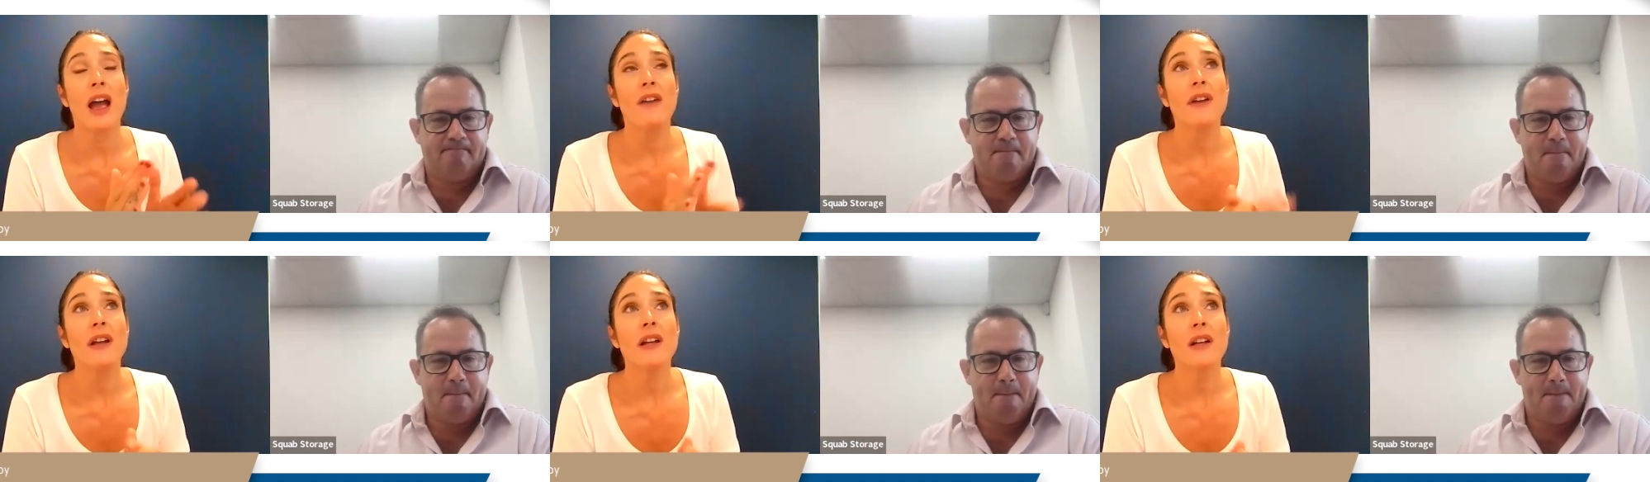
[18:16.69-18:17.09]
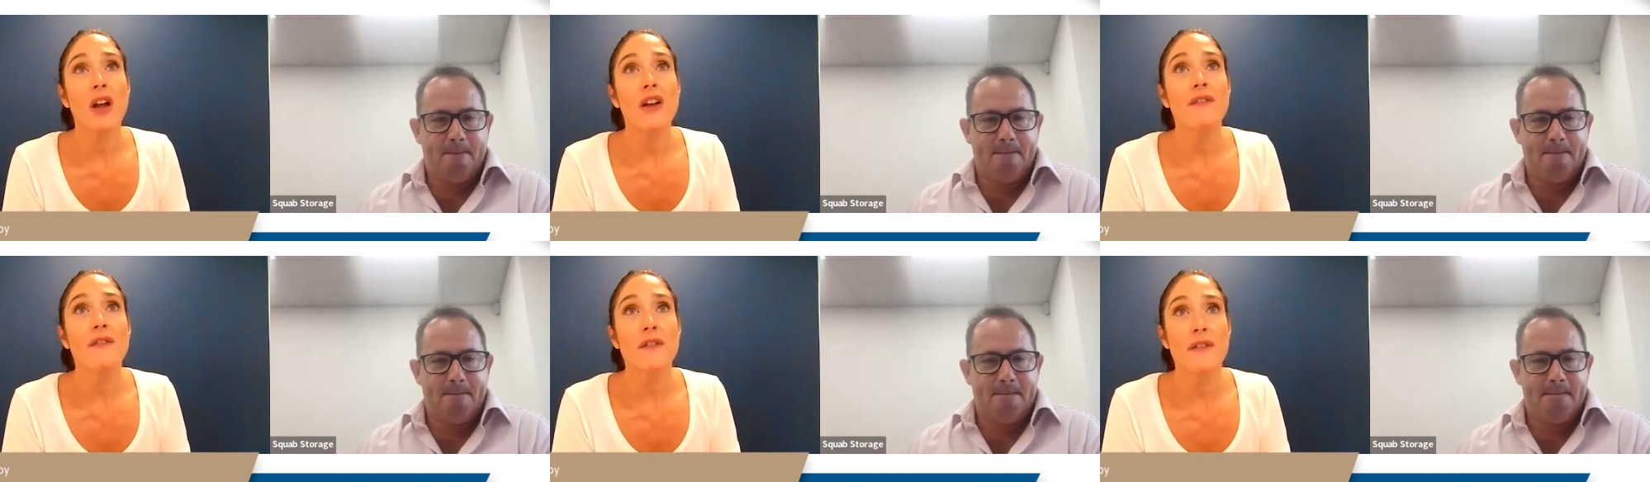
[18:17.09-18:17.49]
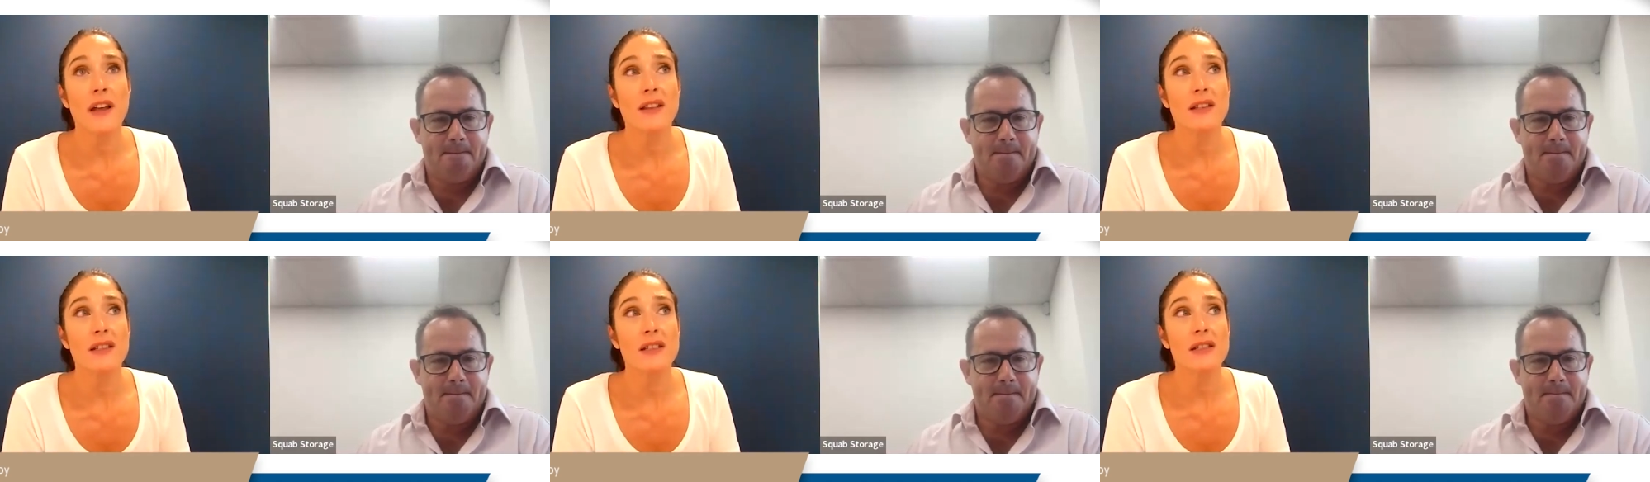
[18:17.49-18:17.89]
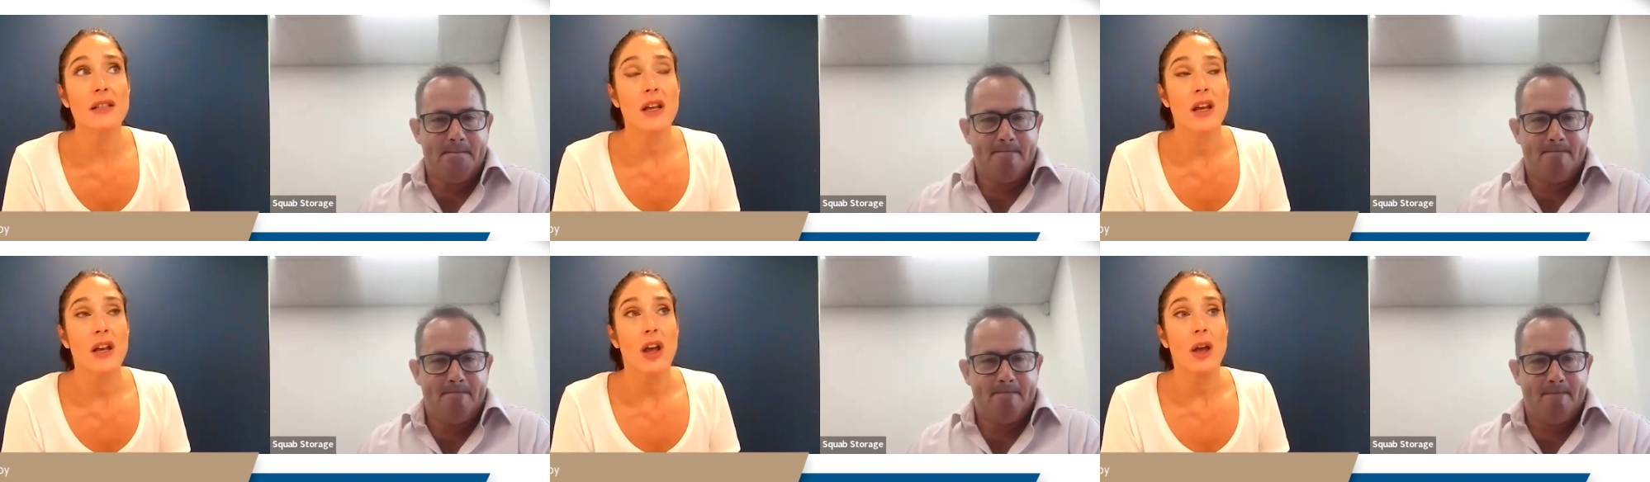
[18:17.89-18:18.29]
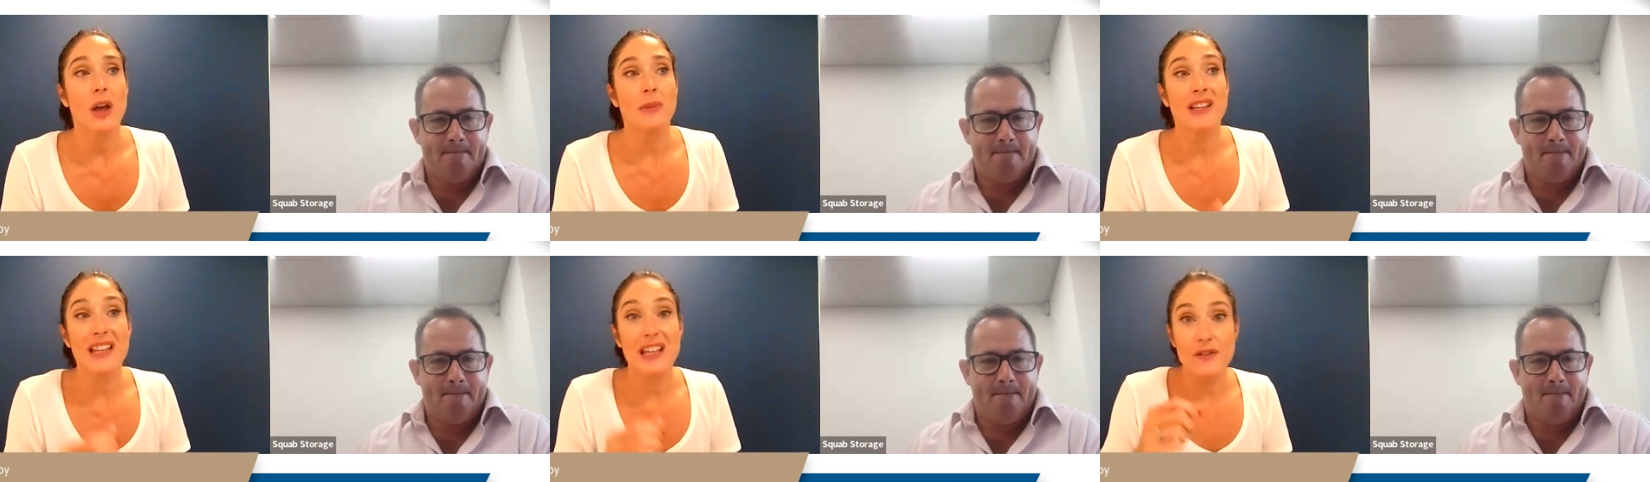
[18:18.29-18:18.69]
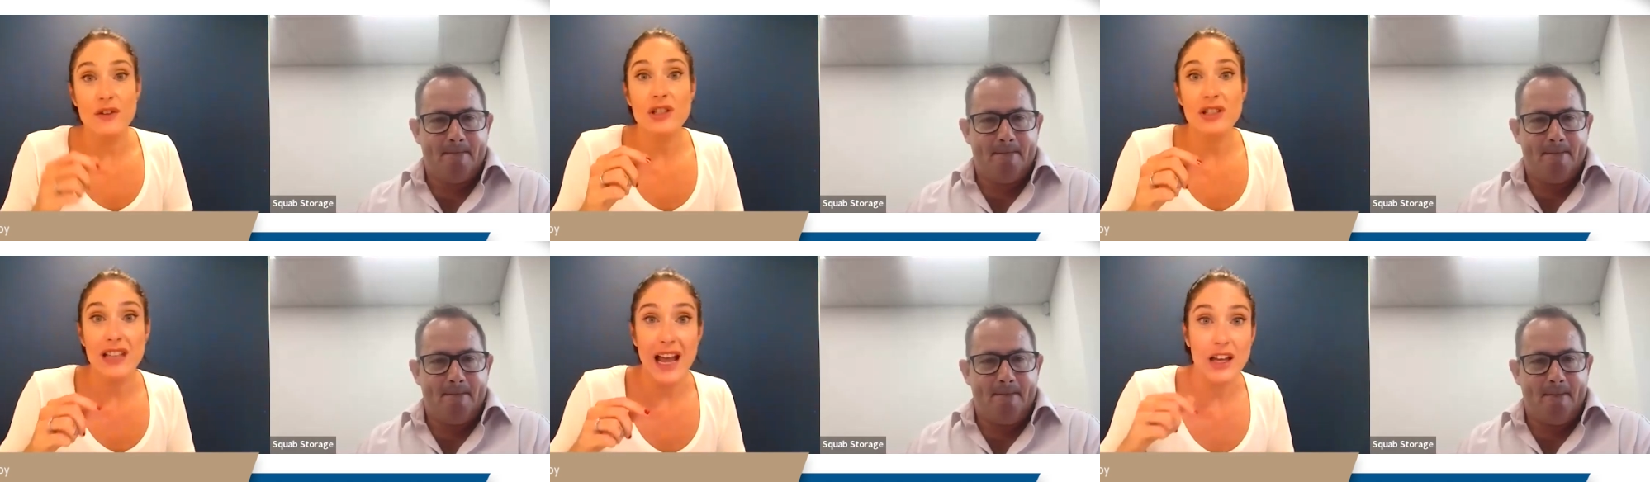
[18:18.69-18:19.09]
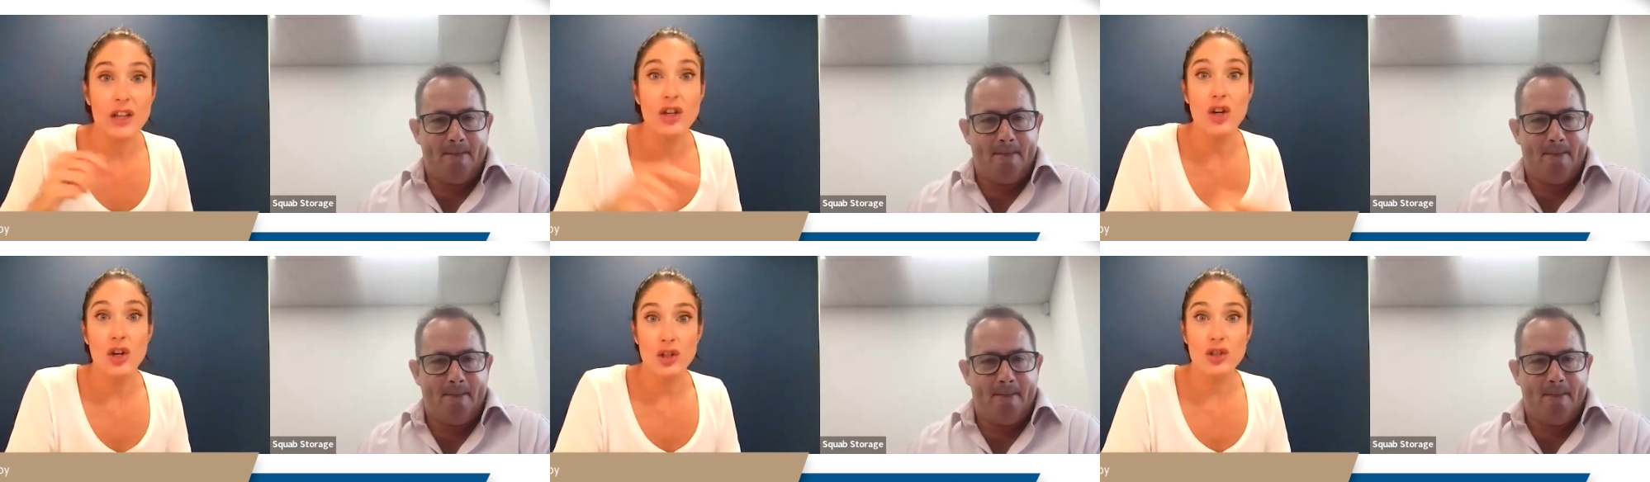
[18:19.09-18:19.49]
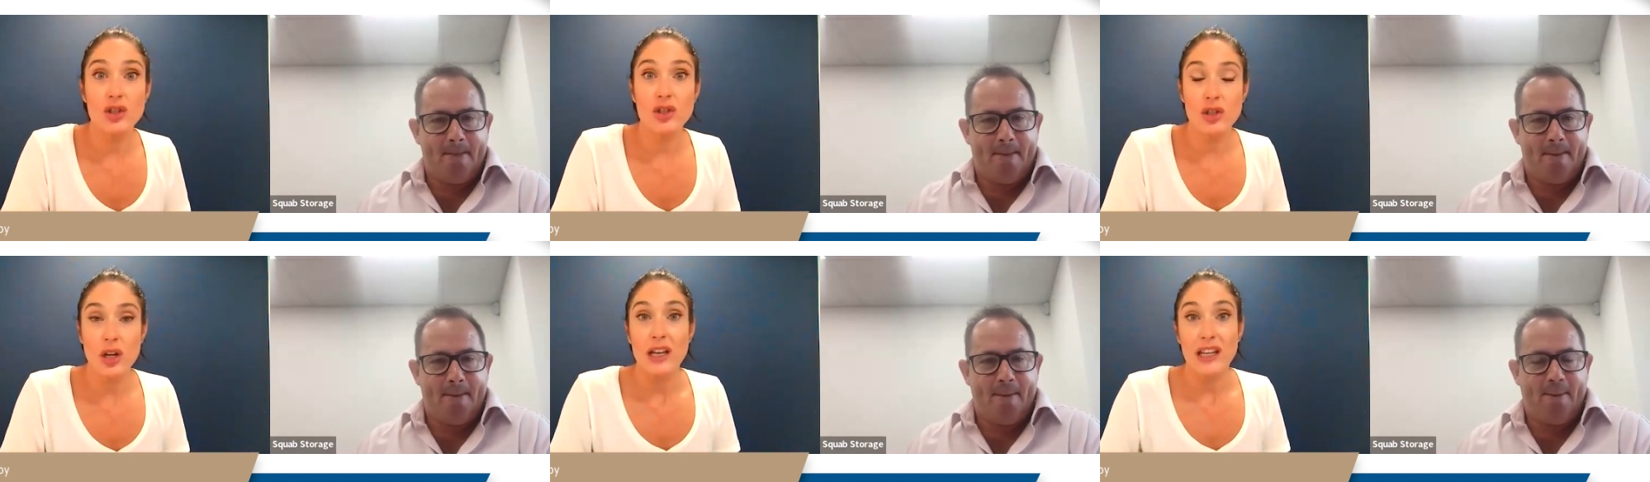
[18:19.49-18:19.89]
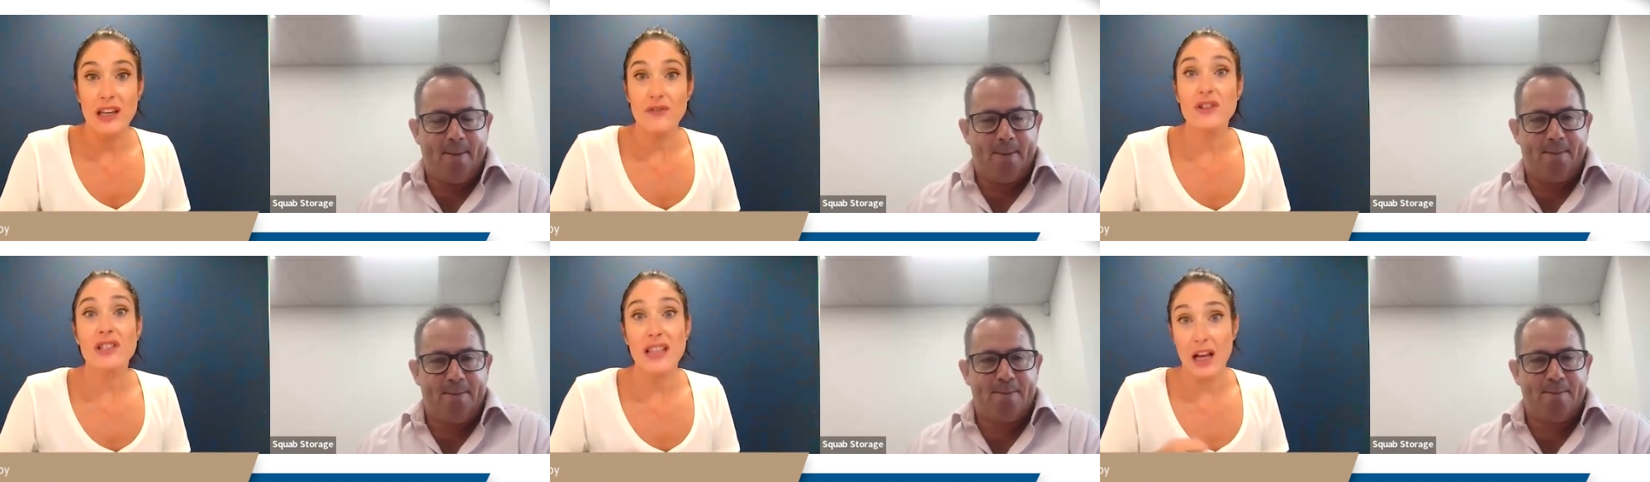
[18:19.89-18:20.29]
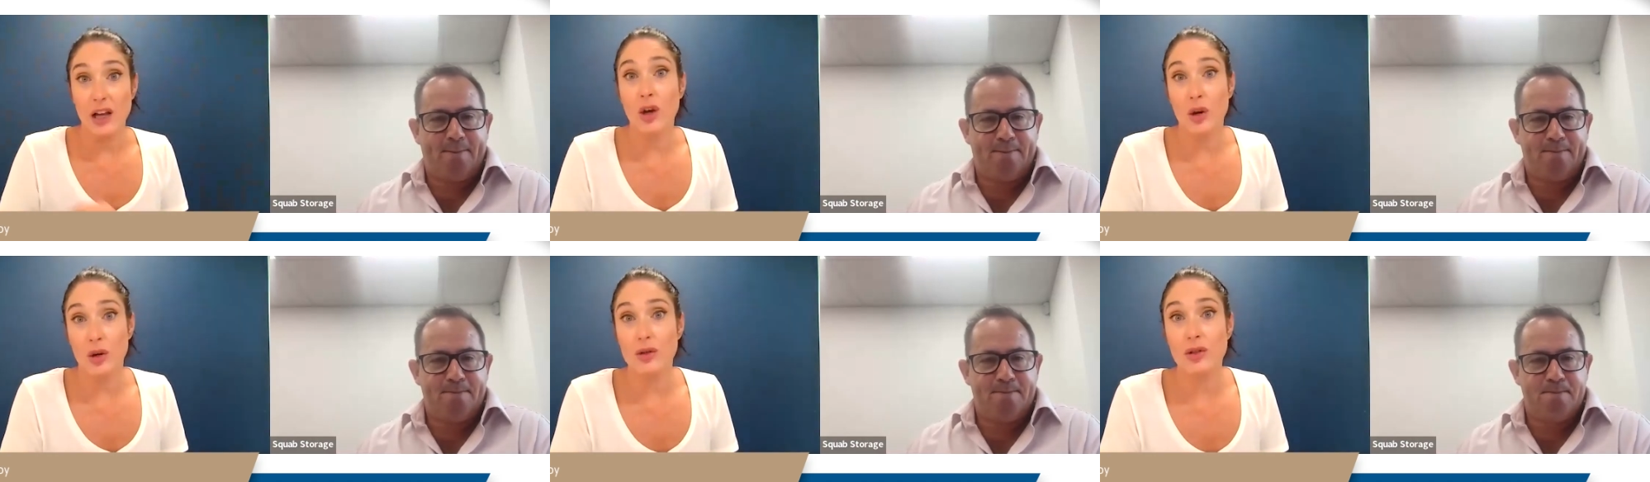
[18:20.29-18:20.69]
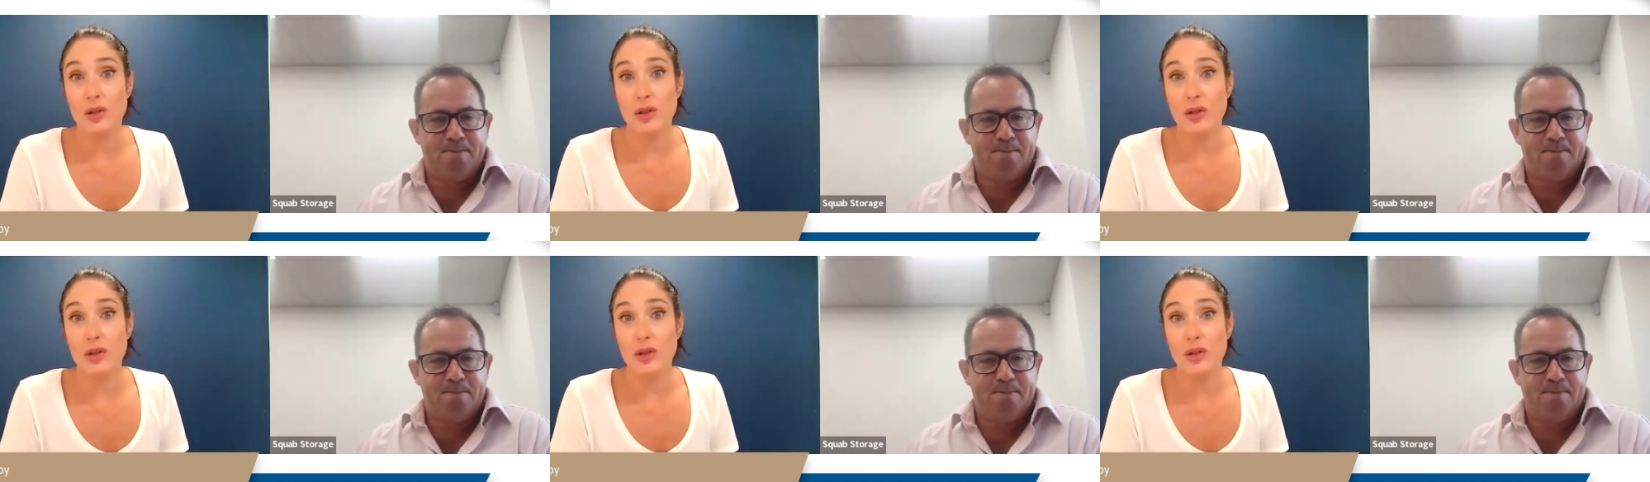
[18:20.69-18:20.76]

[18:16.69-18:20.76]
Speaker 1: having life events um, give us that nudge, give us that